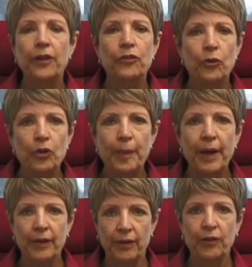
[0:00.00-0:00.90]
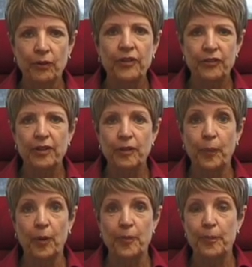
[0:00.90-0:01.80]
It's all about increasing the
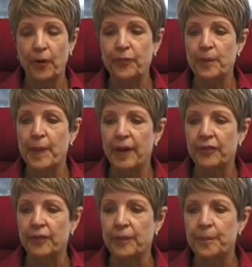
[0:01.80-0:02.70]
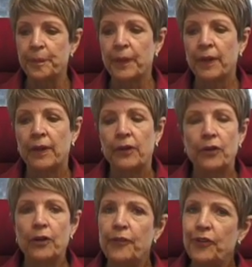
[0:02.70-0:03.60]
profit margin.
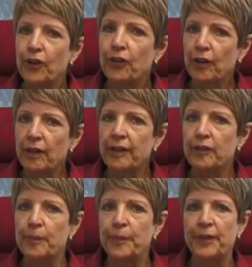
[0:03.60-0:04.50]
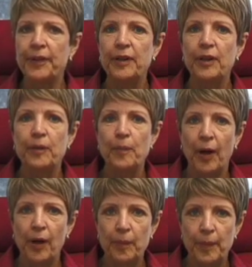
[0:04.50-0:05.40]
You know, if you don't collect the
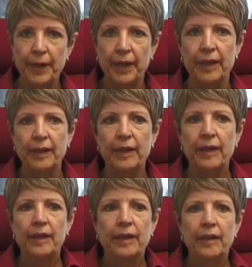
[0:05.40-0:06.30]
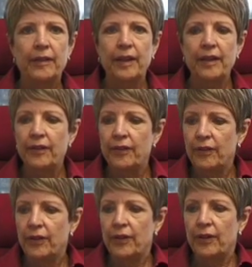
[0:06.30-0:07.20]
money,
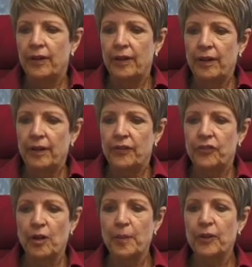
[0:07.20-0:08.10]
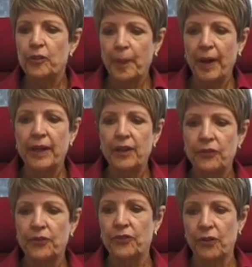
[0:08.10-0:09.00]
then someone is paying
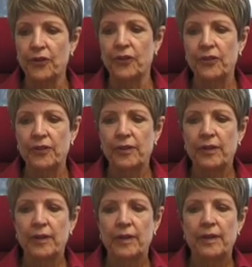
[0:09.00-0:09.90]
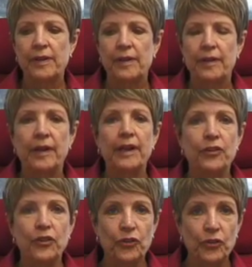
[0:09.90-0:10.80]
interest on it.
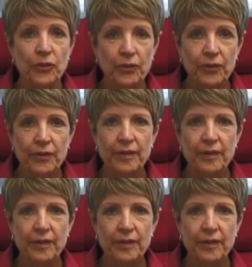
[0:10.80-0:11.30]
Either you,